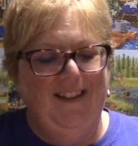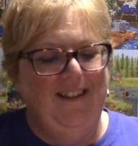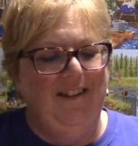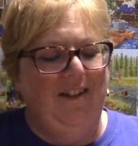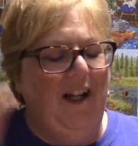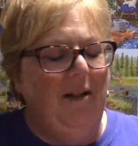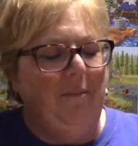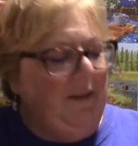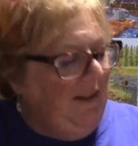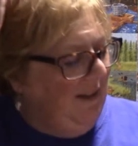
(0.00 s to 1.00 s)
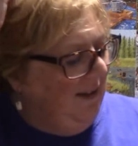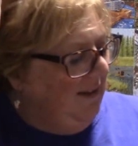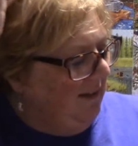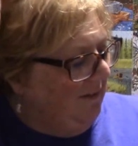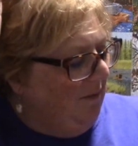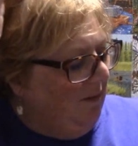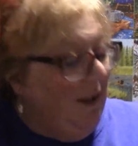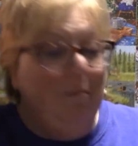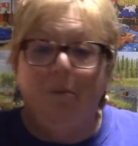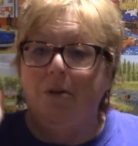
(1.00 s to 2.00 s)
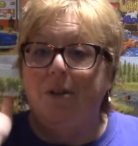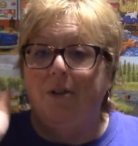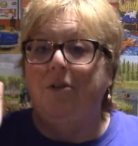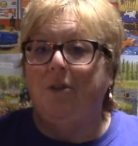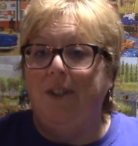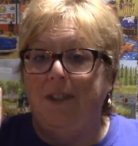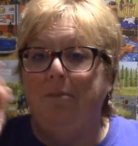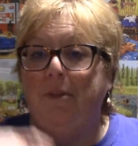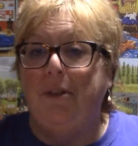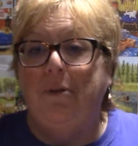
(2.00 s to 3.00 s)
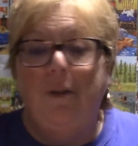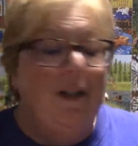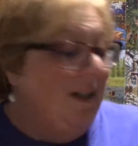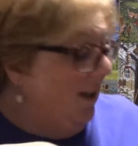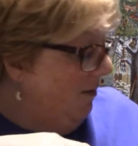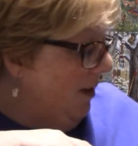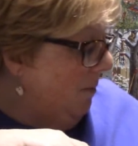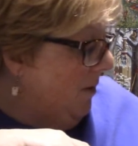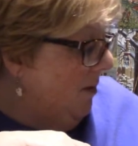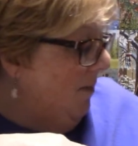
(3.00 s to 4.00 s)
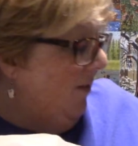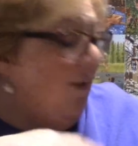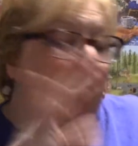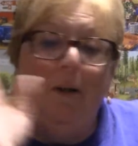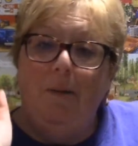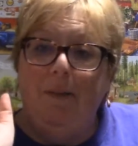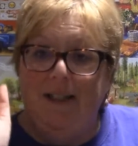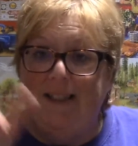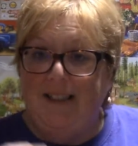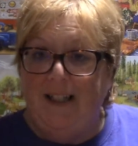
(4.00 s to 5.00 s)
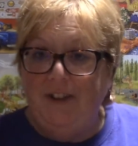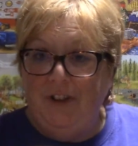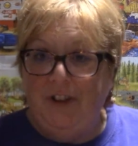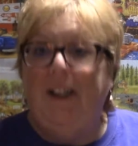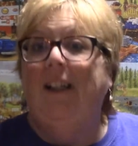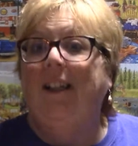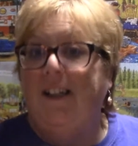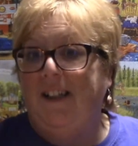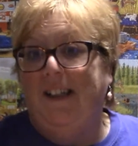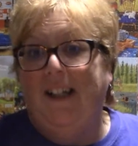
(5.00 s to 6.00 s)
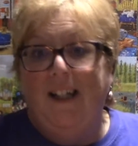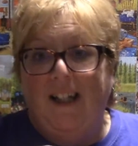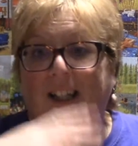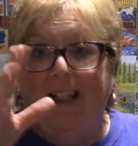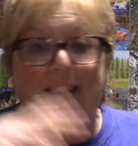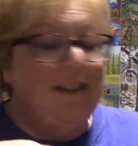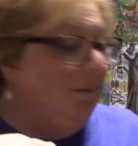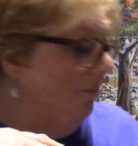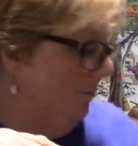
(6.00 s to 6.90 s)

So I'll be, well, and Bruce enjoys them too. When I put them, if I put them in his lunch, he likes them.